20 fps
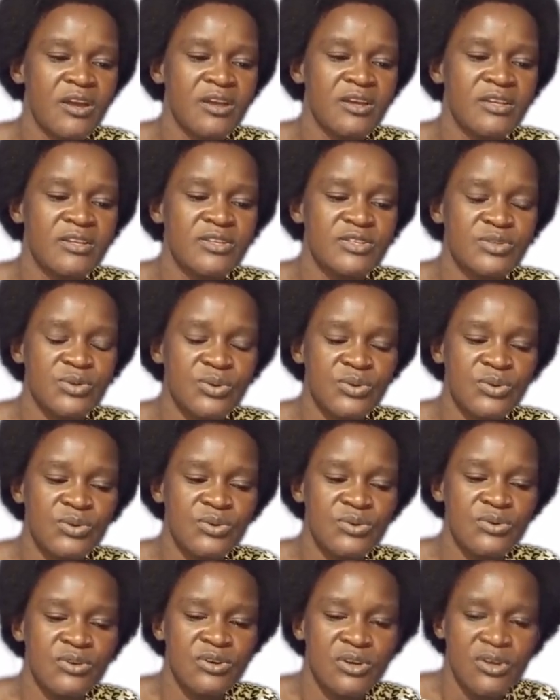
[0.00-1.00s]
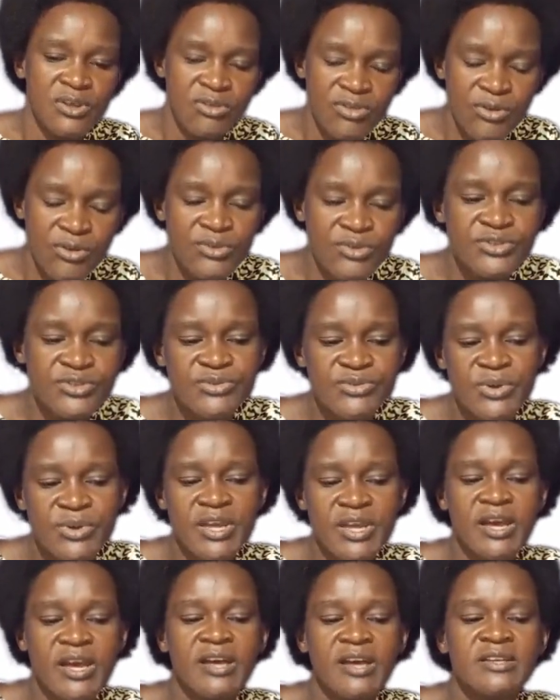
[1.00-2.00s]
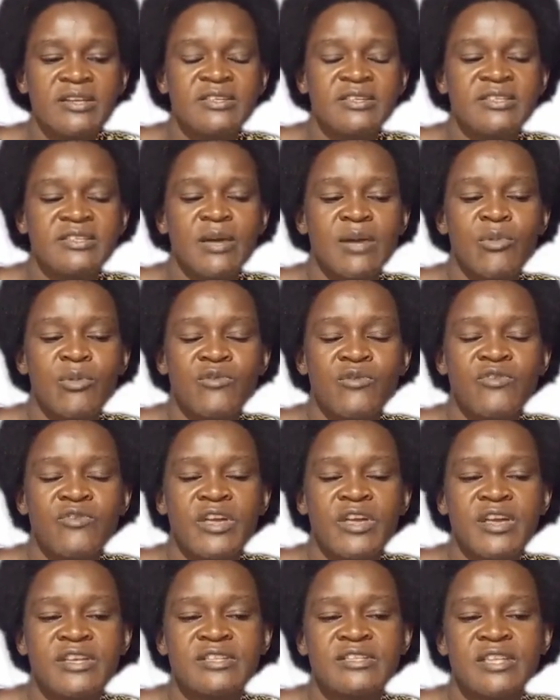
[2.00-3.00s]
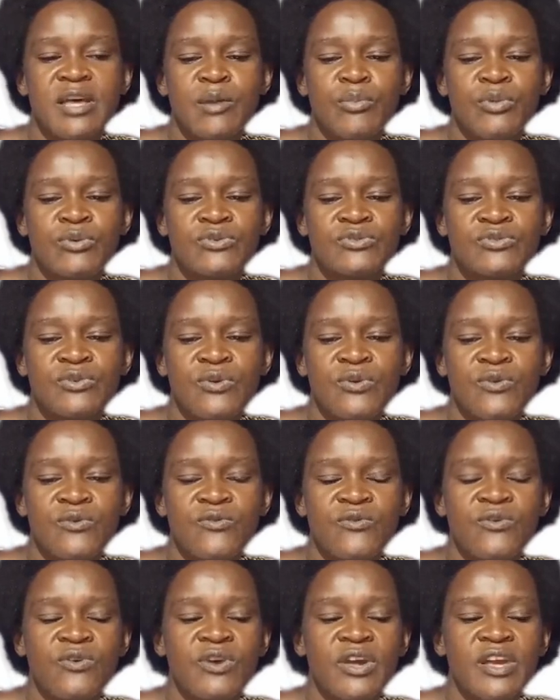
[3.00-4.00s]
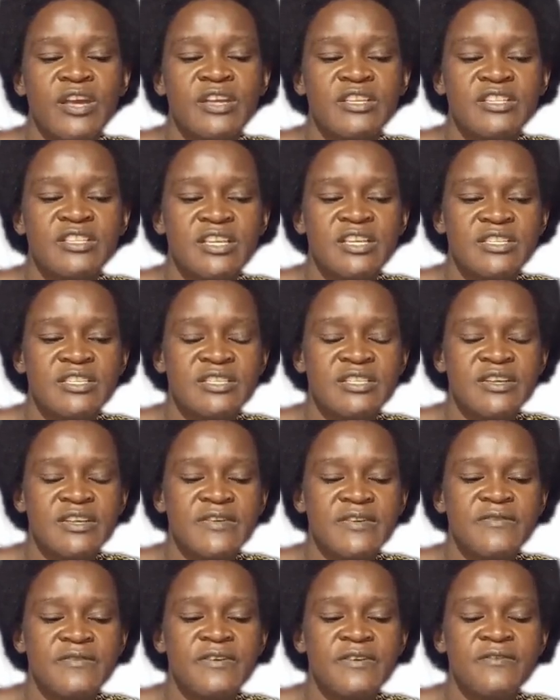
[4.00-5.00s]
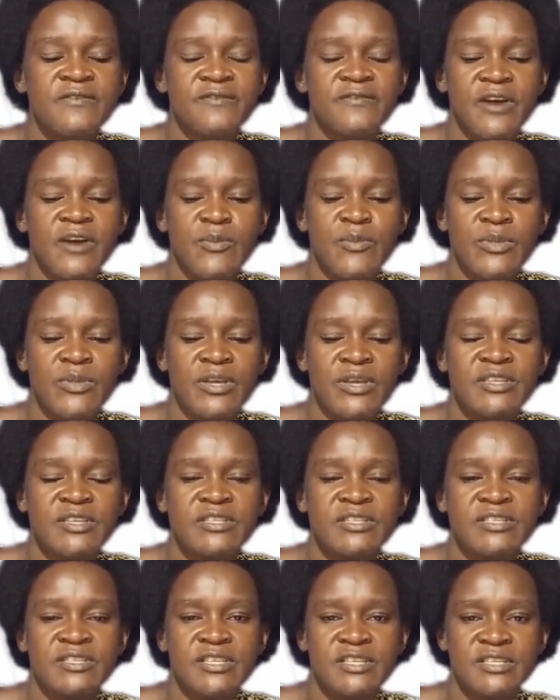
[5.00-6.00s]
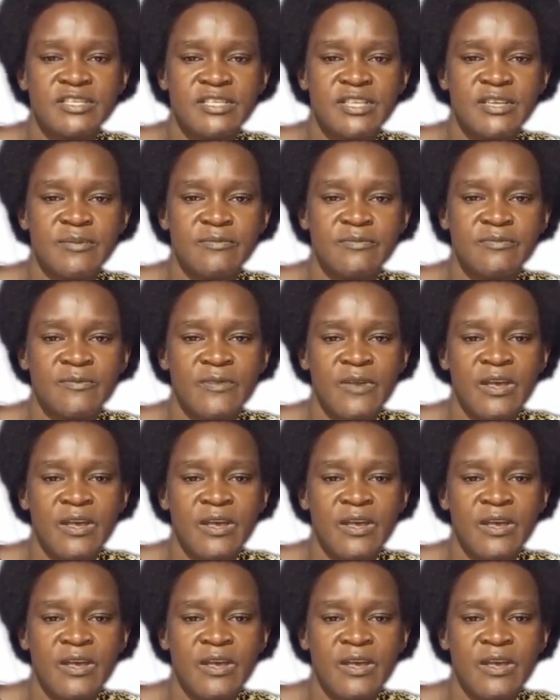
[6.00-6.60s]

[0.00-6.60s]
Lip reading: So those were some of the examples of intensive farming system.